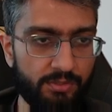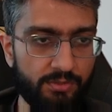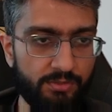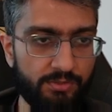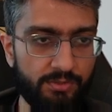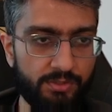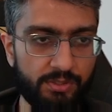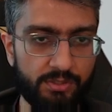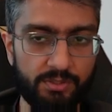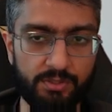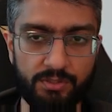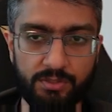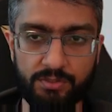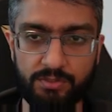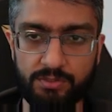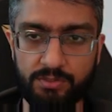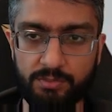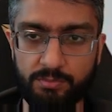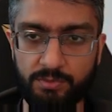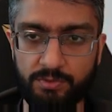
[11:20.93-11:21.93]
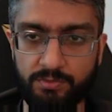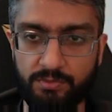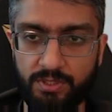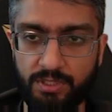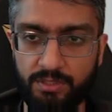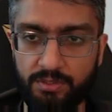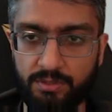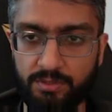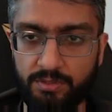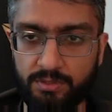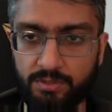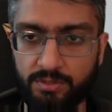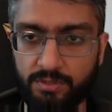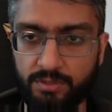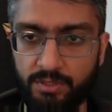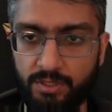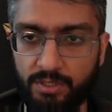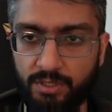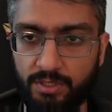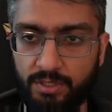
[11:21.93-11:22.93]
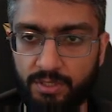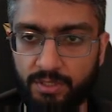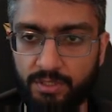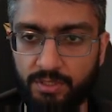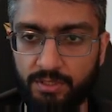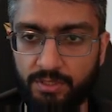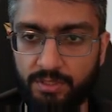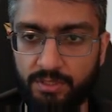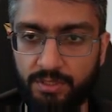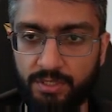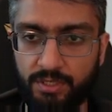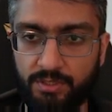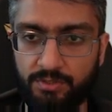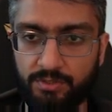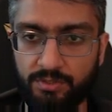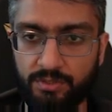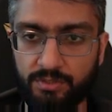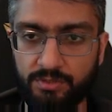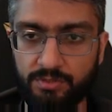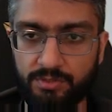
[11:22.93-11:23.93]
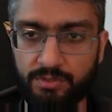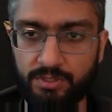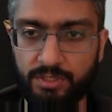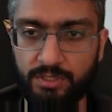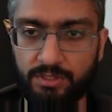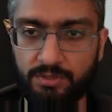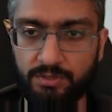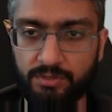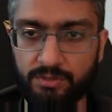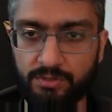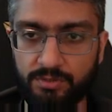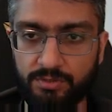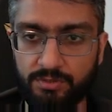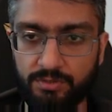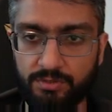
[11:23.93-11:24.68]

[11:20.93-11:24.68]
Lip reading: Trigger custom event, get run status.